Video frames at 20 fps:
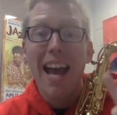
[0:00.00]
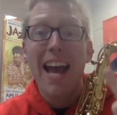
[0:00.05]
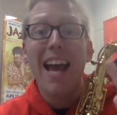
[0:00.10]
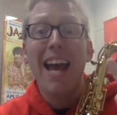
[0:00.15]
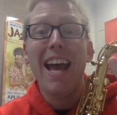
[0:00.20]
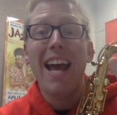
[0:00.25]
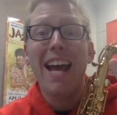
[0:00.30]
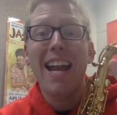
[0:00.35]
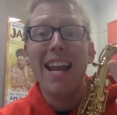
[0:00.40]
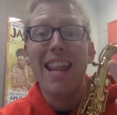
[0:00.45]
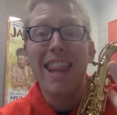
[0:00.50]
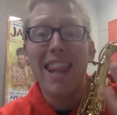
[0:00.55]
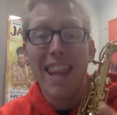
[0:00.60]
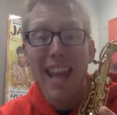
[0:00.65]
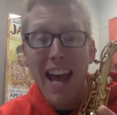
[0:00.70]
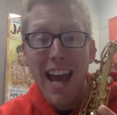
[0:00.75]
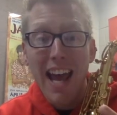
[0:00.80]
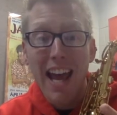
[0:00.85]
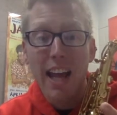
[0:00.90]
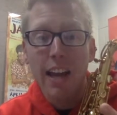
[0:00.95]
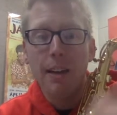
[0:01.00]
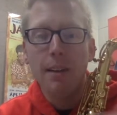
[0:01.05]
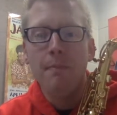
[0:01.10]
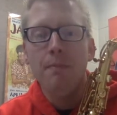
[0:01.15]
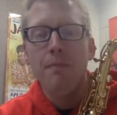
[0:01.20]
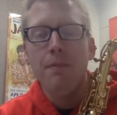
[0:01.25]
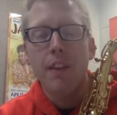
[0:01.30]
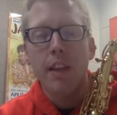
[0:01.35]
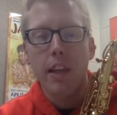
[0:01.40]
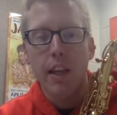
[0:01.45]
and then
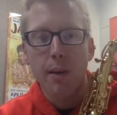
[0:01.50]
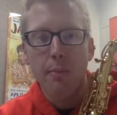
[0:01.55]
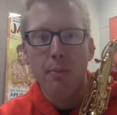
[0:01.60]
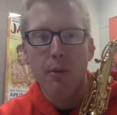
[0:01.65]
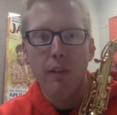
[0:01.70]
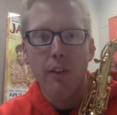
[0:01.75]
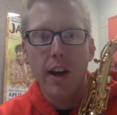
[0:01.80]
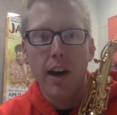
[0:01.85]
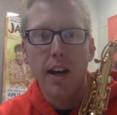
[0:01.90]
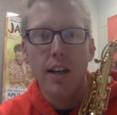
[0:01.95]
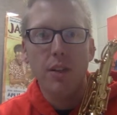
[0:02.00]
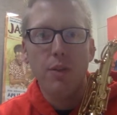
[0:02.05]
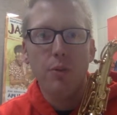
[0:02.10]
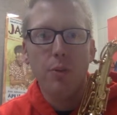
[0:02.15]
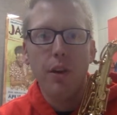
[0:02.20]
improvise